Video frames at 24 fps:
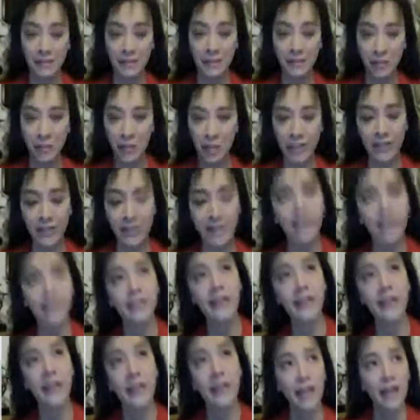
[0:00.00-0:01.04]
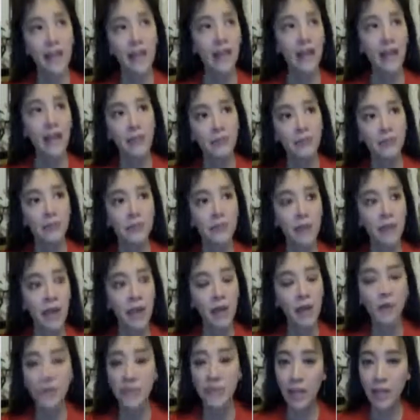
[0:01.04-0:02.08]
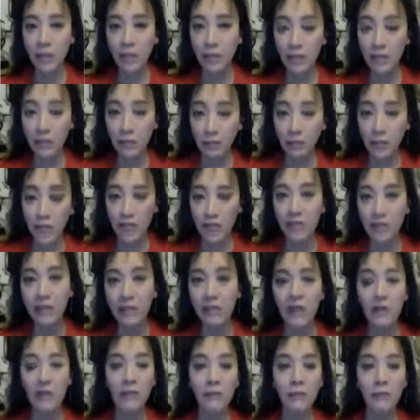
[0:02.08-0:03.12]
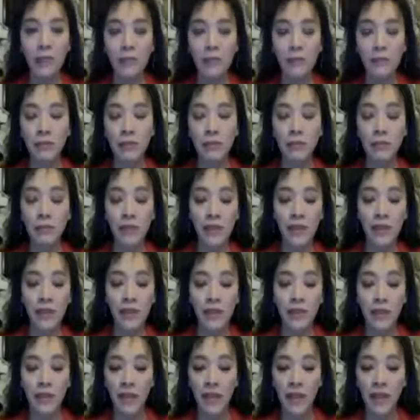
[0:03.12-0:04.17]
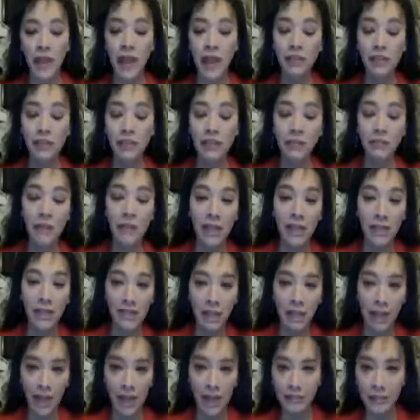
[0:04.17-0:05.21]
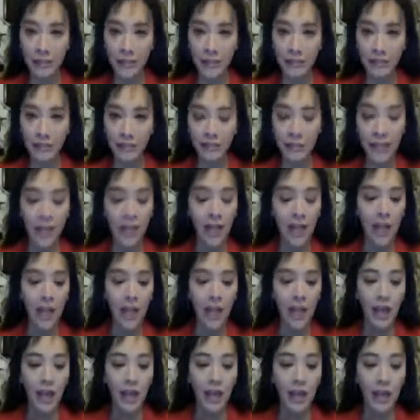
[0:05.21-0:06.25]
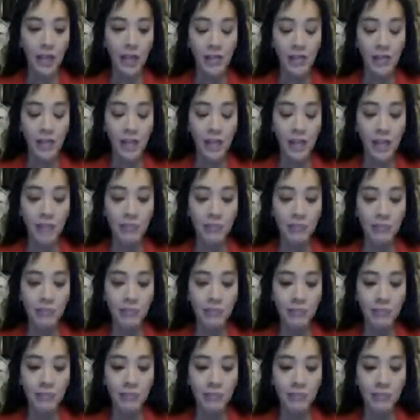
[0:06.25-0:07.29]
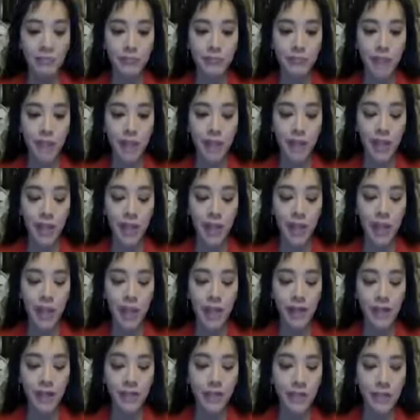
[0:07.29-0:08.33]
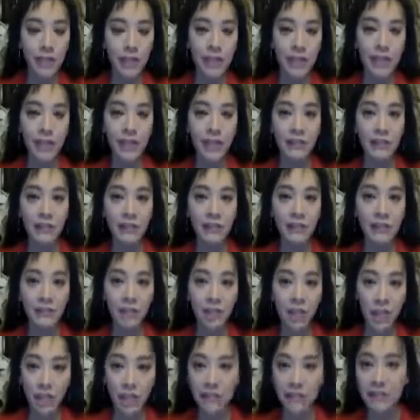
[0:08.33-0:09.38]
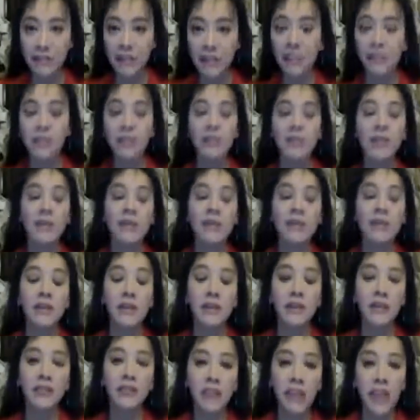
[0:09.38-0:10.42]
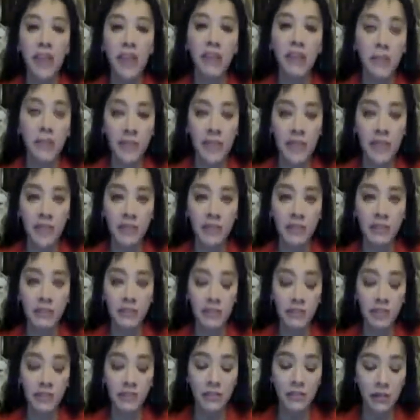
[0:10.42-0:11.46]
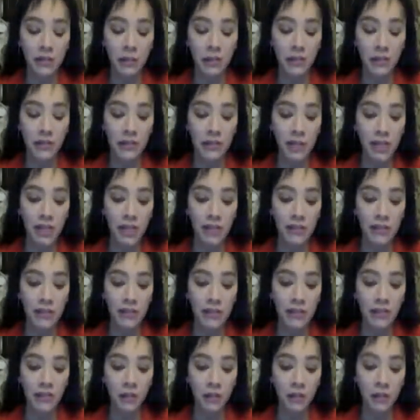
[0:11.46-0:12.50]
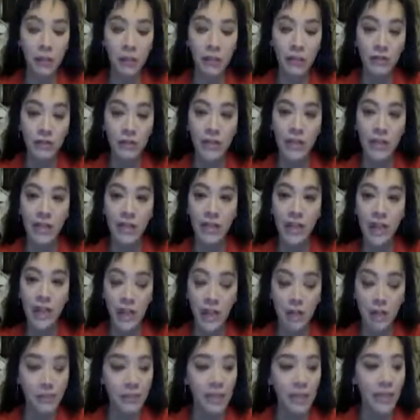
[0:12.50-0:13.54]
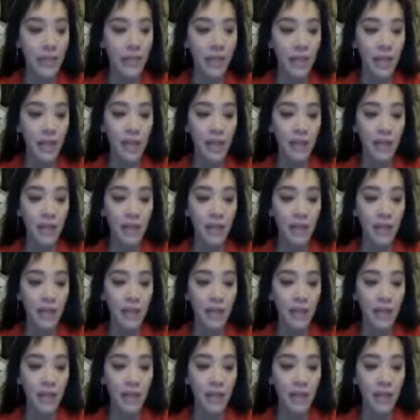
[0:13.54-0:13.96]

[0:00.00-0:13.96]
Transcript: in China. I was able to meet a lot of people that actually made it happen, and I have a feeling that the Chinese government are genuinely concerned, and they do want to make it happen.